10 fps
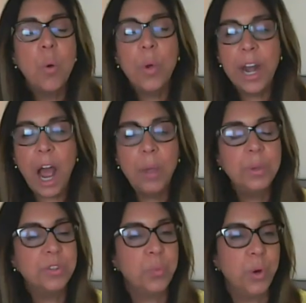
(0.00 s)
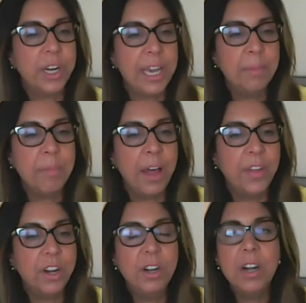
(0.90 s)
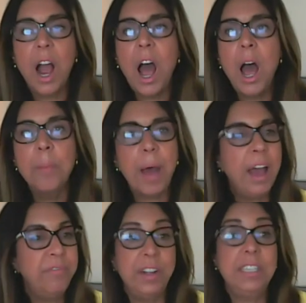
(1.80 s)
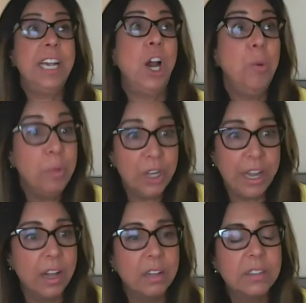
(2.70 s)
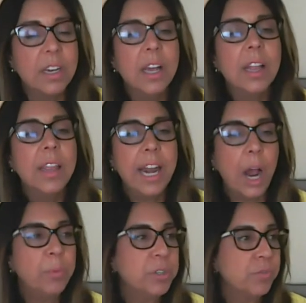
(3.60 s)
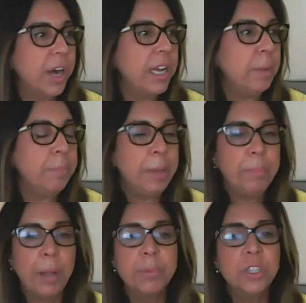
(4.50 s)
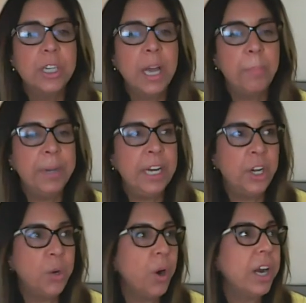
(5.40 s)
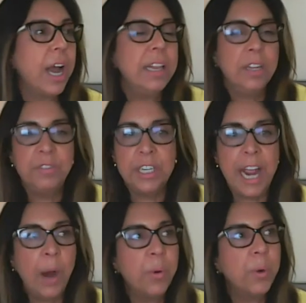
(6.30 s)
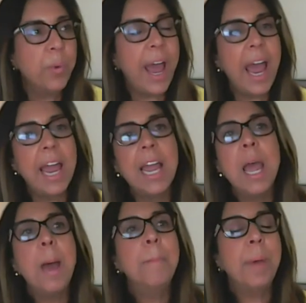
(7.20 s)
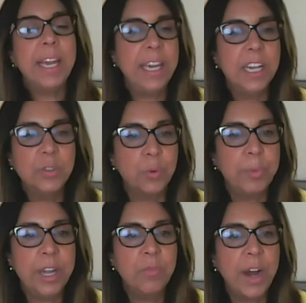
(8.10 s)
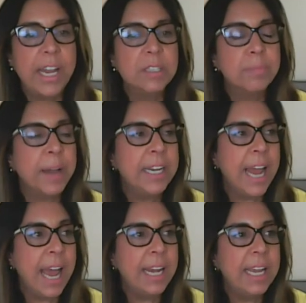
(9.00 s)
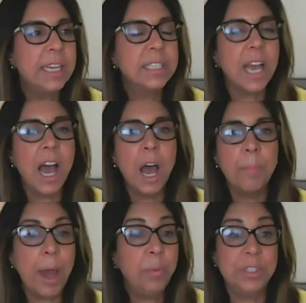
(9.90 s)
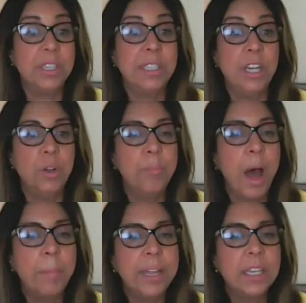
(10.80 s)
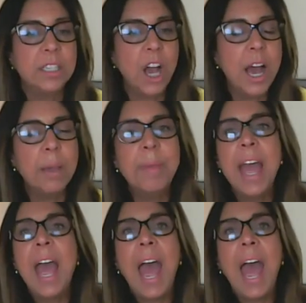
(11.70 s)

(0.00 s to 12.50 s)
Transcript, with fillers: When I was a working mother, um, I felt terrible guilt that I was running a big publishing company in New York. I lived an hour away. My kids were being raised by nannies. Um, I was a single mom at the time.